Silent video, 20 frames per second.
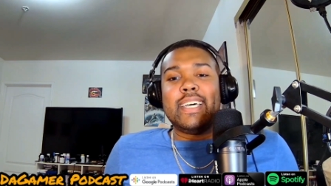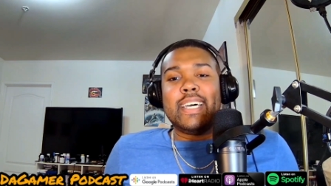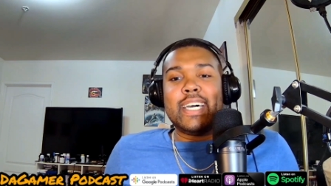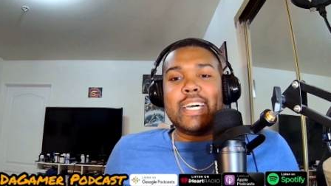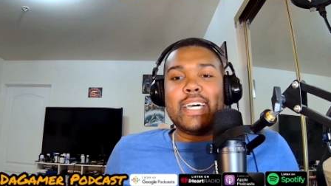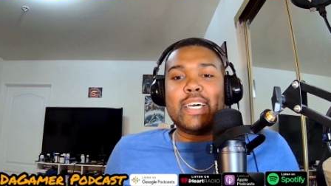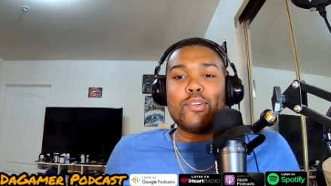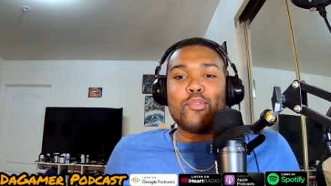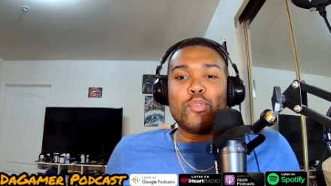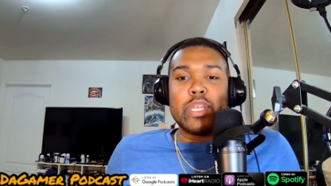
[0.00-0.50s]

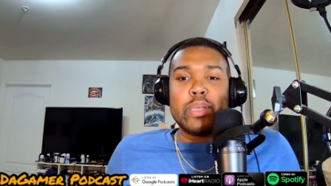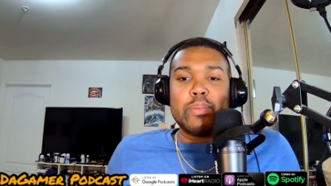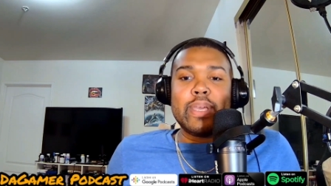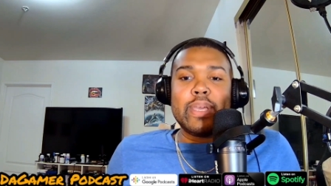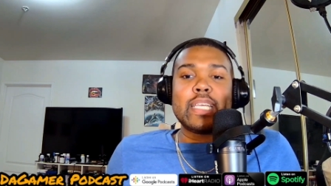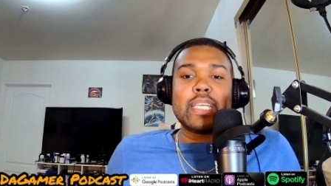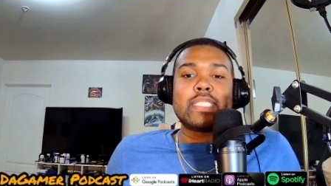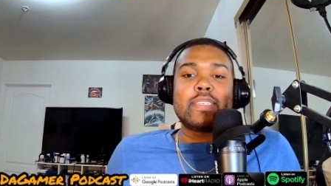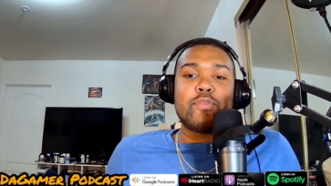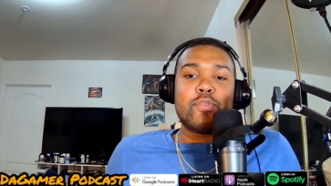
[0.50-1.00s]
uh,
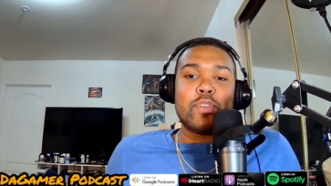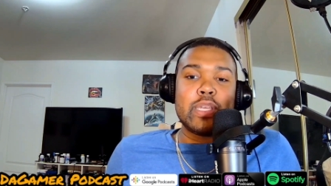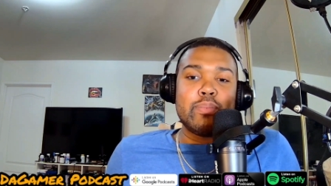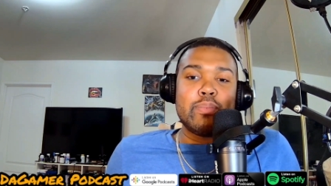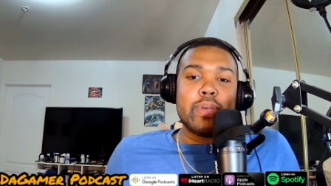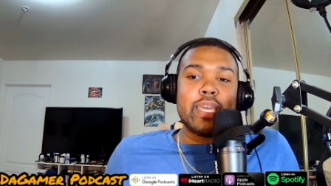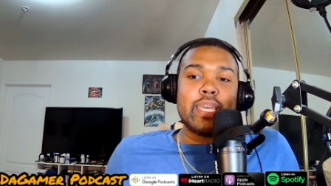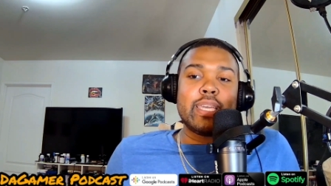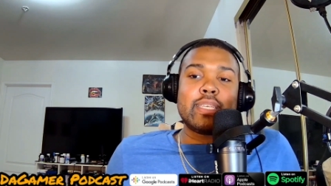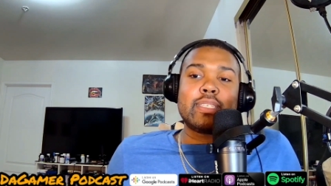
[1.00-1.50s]
remakes of
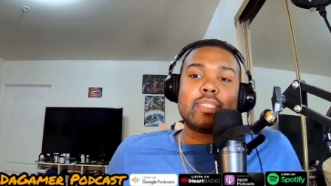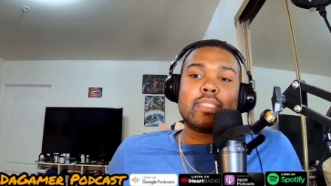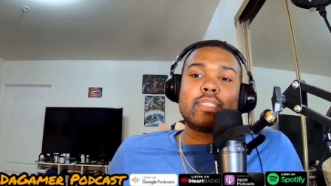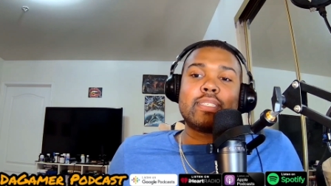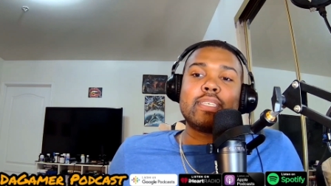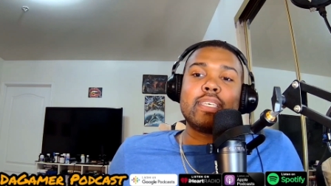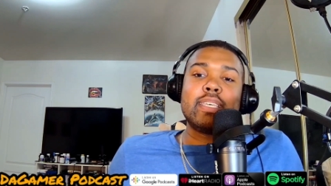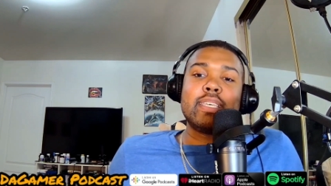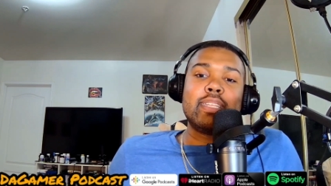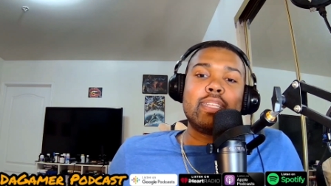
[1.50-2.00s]

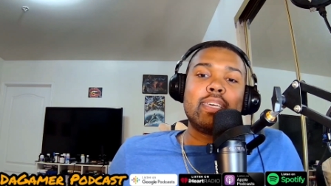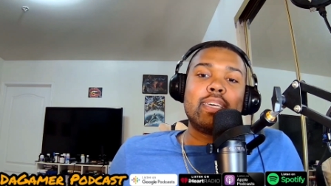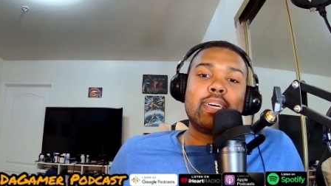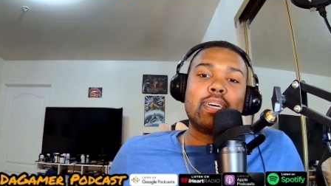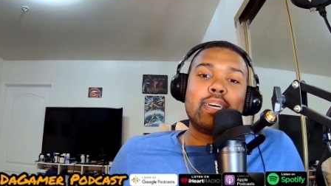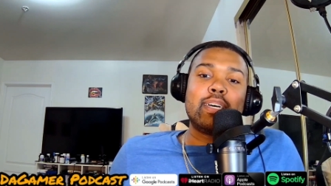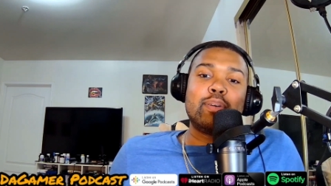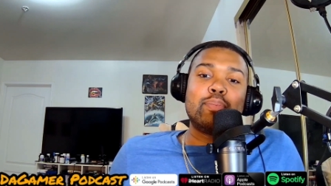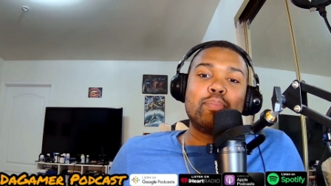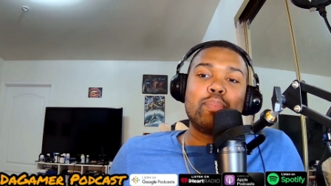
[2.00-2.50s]
remakes and
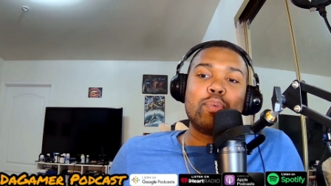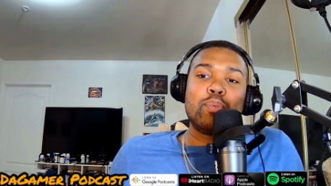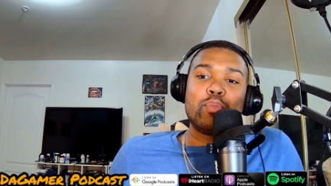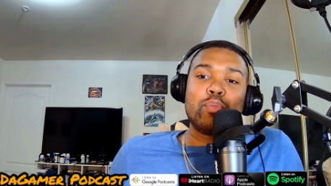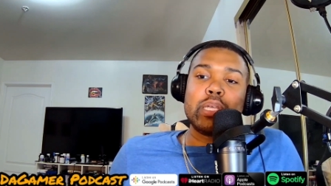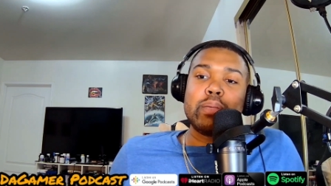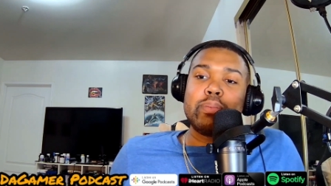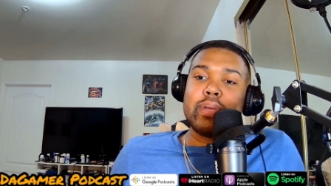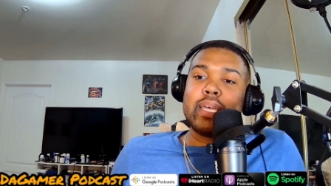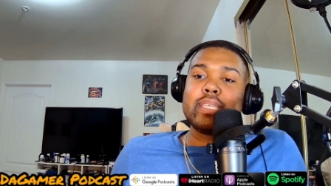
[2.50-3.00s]
um,
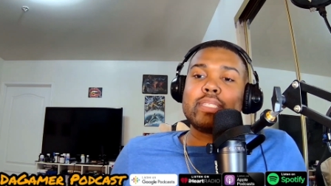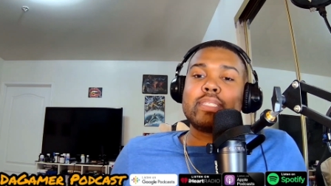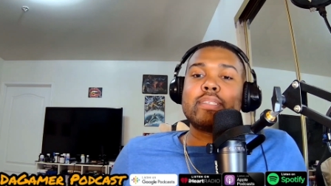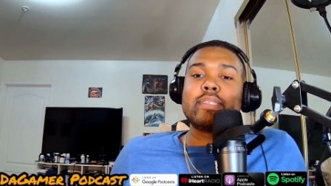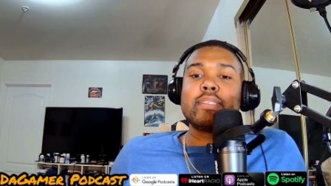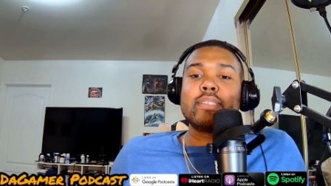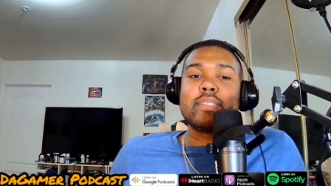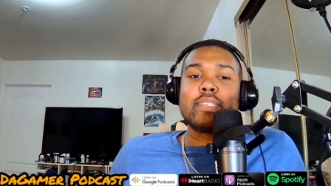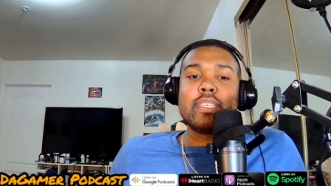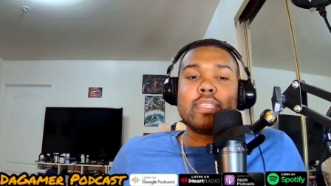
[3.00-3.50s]

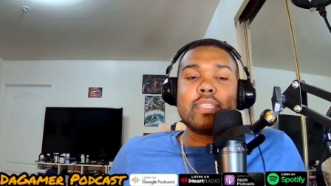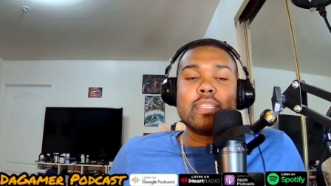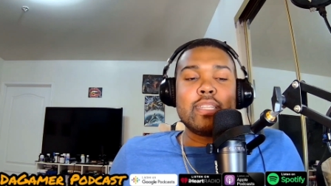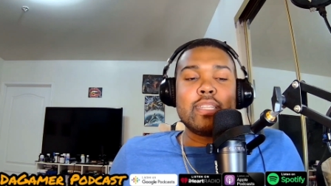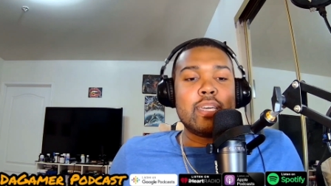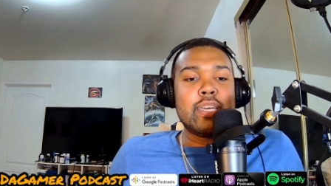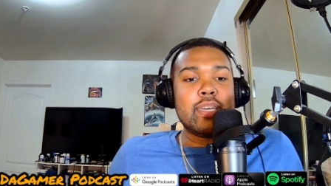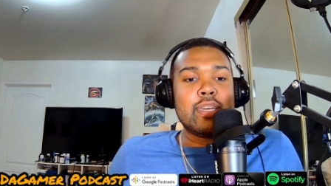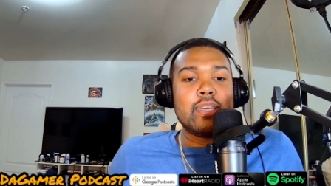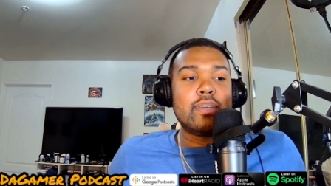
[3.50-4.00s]
remasters and
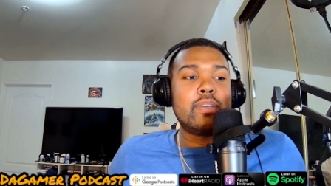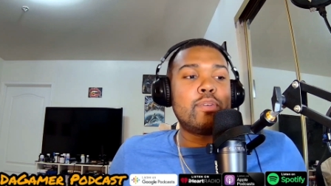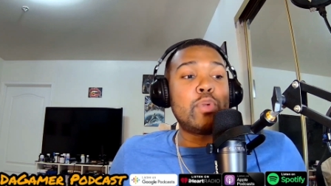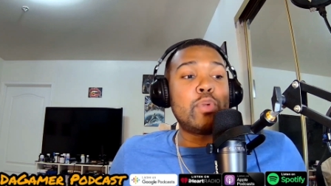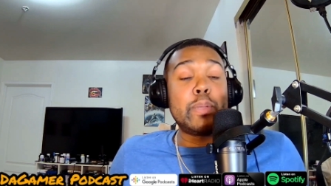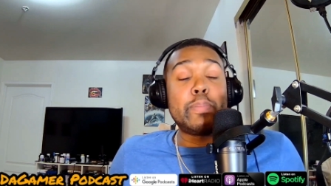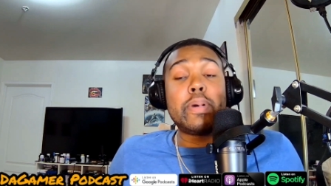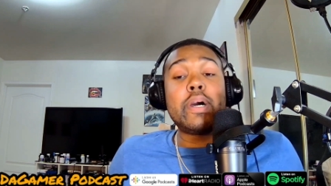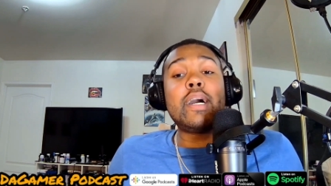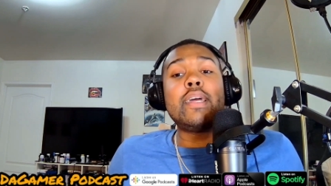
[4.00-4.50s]
uh,
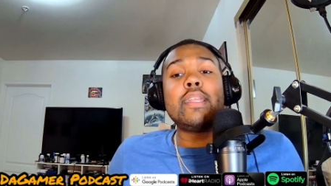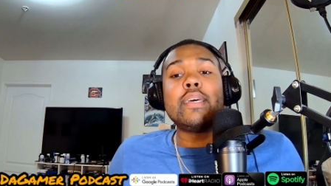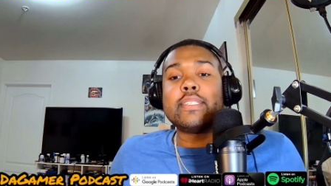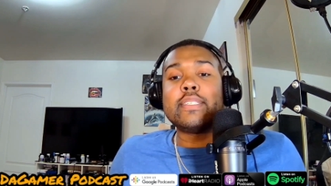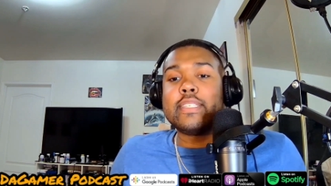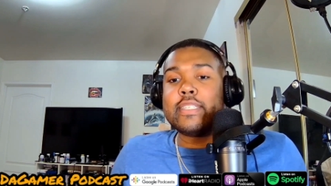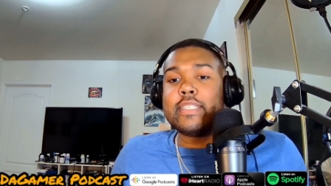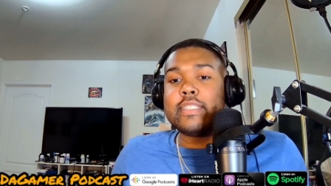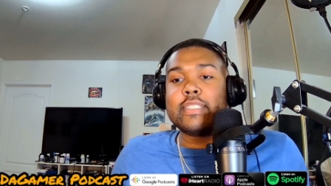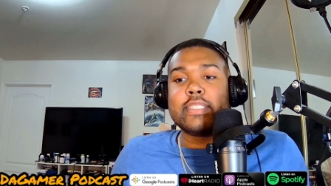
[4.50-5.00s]

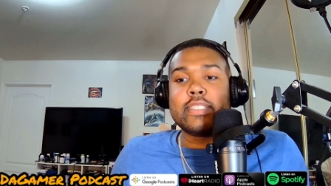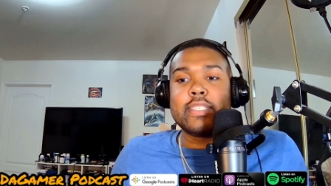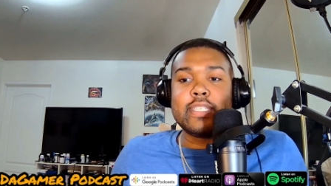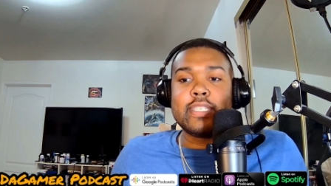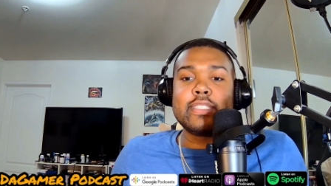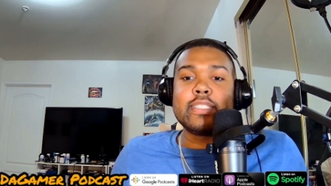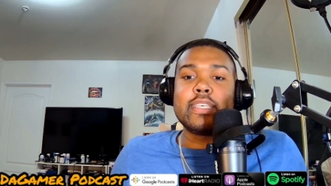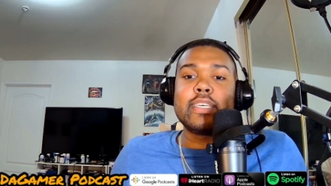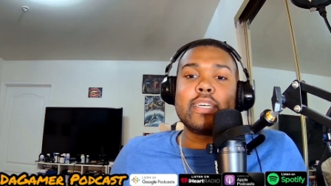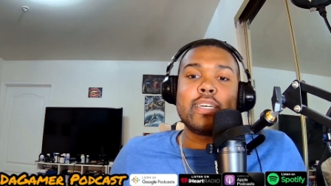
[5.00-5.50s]
repolishes
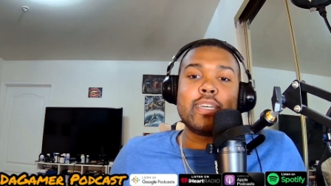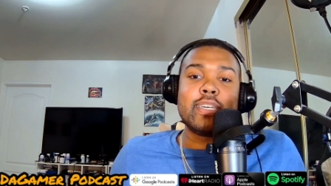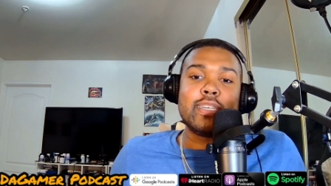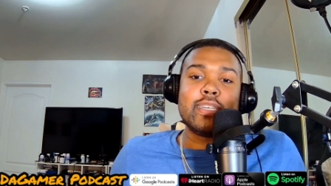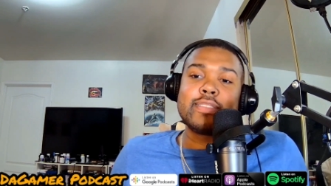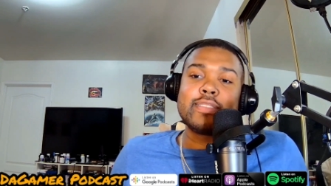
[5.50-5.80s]
is uh,